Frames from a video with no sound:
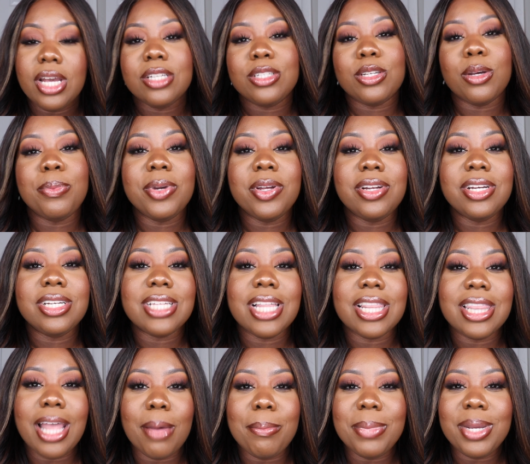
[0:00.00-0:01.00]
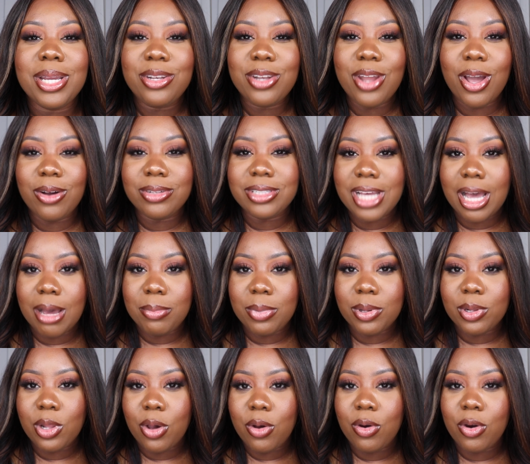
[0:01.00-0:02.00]
So beauties, let me know down
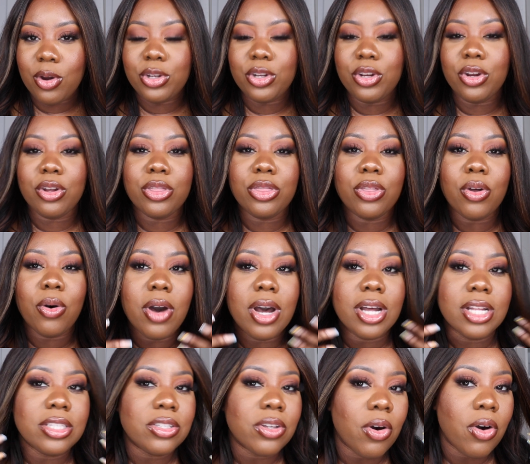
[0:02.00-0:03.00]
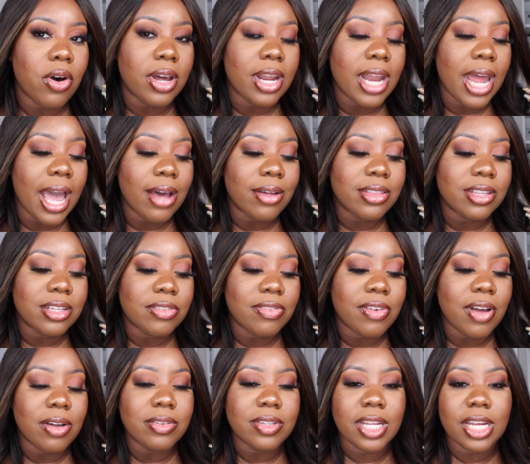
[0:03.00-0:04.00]
below your thoughts on how this
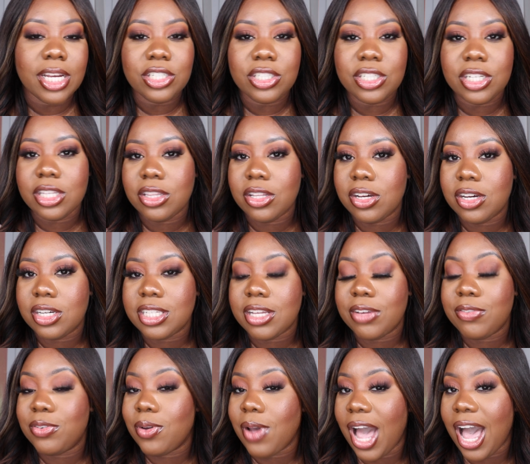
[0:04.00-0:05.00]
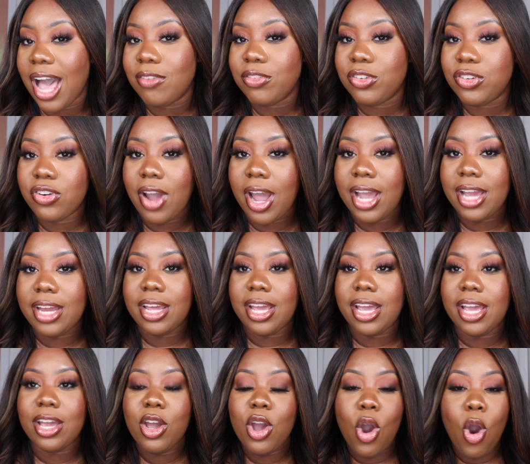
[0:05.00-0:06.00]
foundation looks, if you have tried
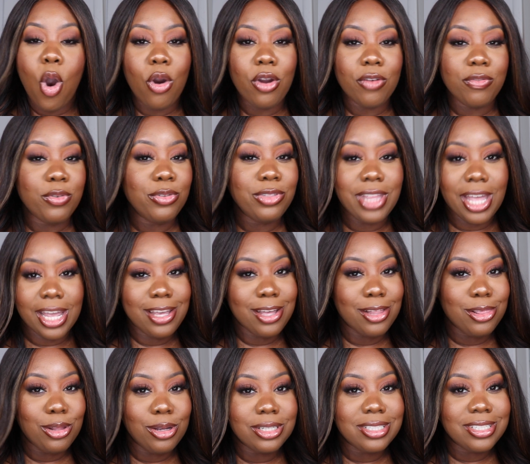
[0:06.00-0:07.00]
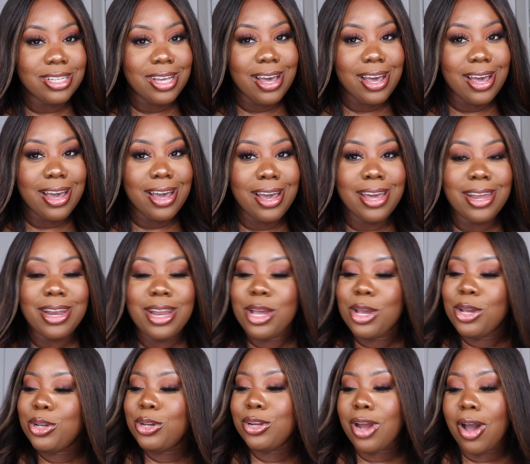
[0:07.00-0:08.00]
it, or if you think it looks good.
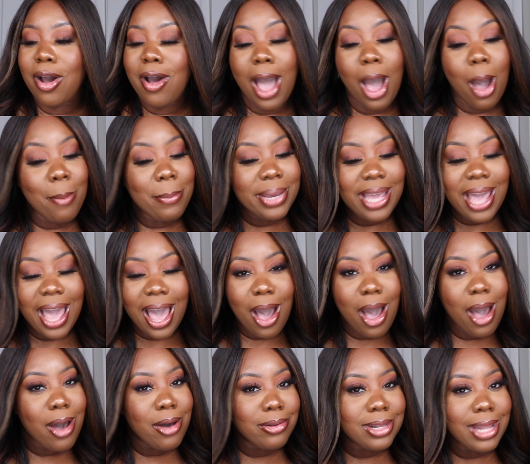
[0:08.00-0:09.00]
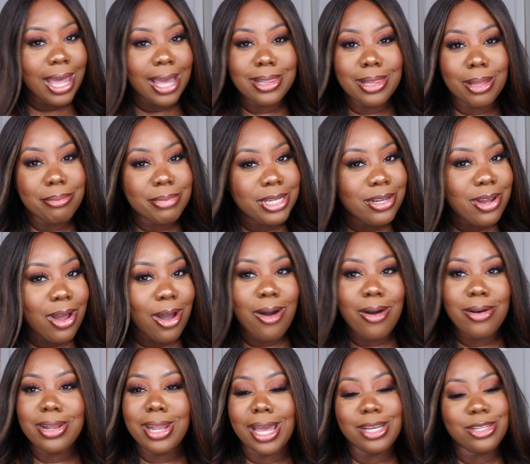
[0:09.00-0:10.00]
You know, help me out, like let me
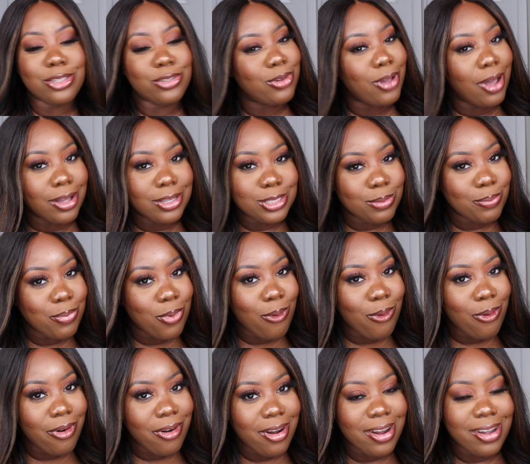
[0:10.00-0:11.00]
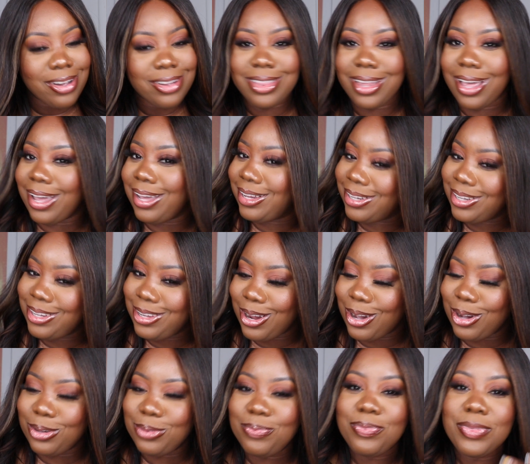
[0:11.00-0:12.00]
know, like do y'all support, like, you
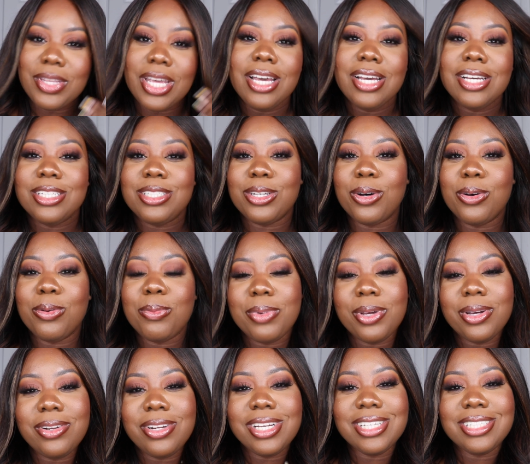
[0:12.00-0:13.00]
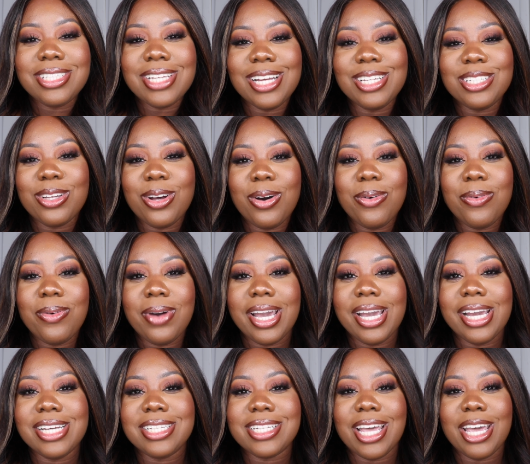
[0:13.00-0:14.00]
know. So beauties, as
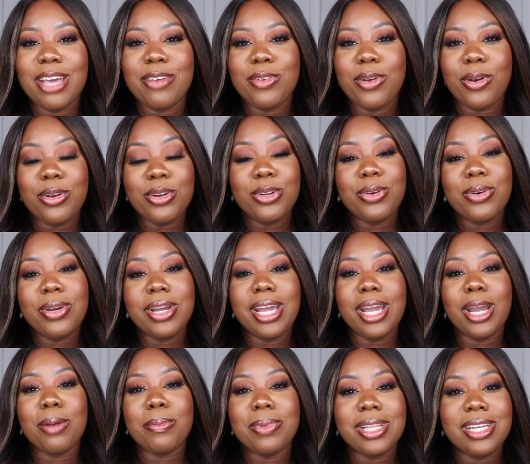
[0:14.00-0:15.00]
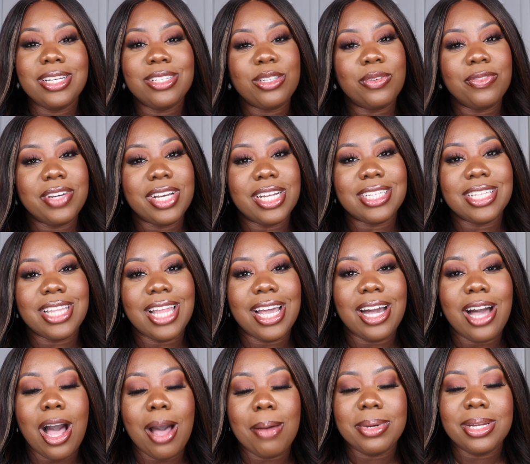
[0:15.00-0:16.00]
always, if you're new here, please don't forget to like,
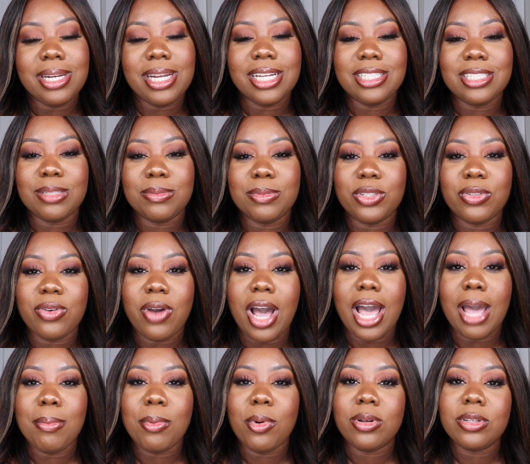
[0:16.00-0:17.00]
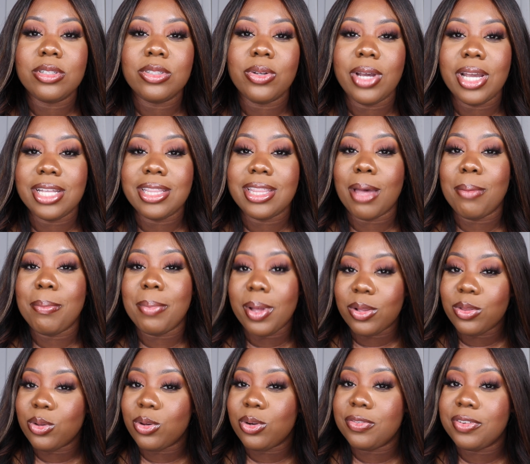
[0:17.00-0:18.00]
comment, and subscribe. Also hit that
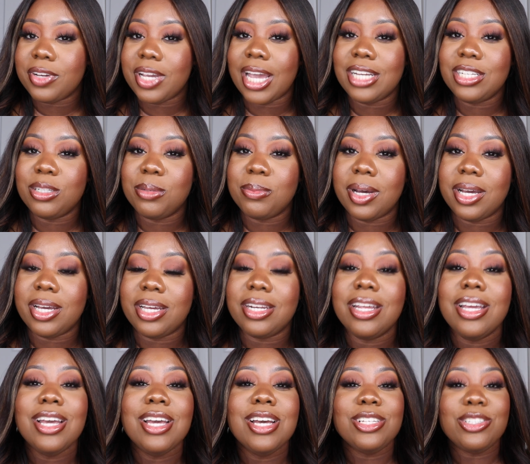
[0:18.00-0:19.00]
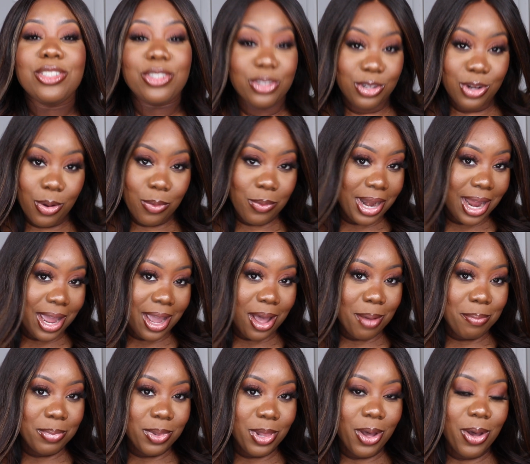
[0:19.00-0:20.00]
bell notification button so you know when I
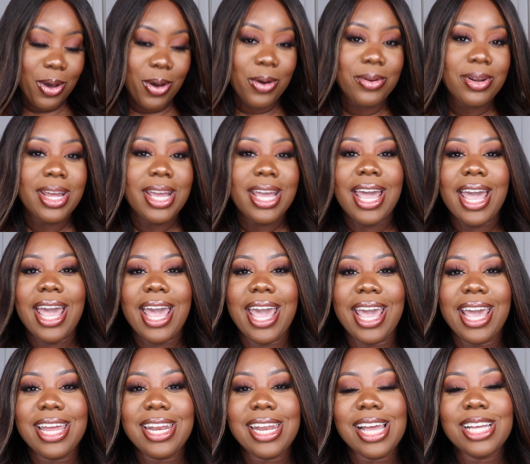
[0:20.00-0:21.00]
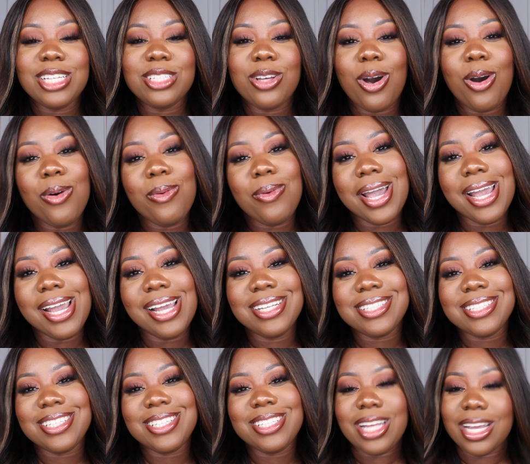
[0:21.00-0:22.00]
upload, and as always,
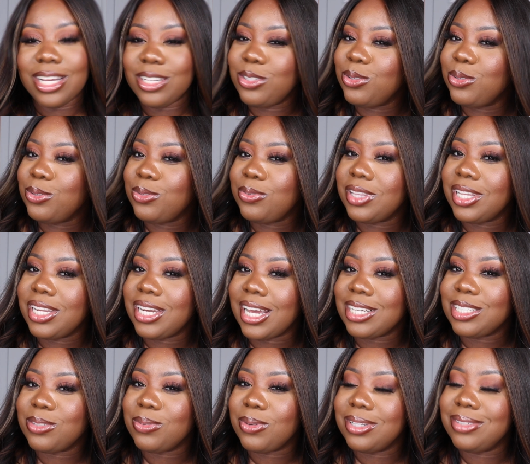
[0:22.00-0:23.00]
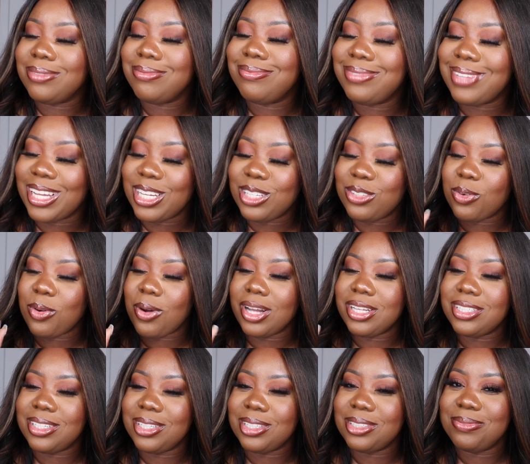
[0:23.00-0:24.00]
stay tuned for the next one. Thanks for
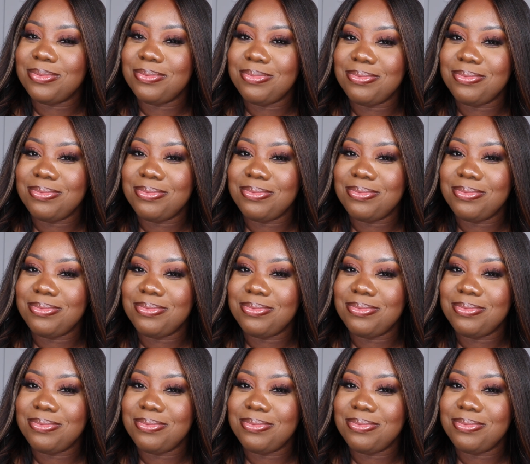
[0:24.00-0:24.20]
watching.